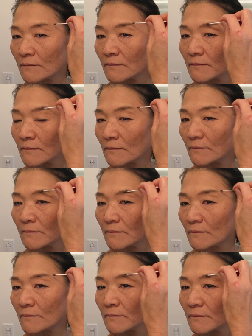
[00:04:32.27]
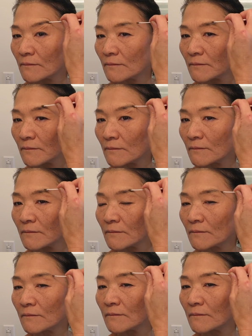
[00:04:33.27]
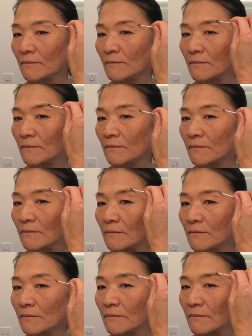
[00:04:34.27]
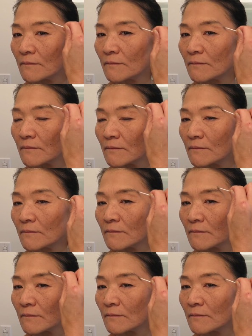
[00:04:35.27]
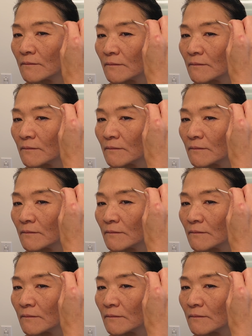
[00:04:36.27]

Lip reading: Nobody speaks.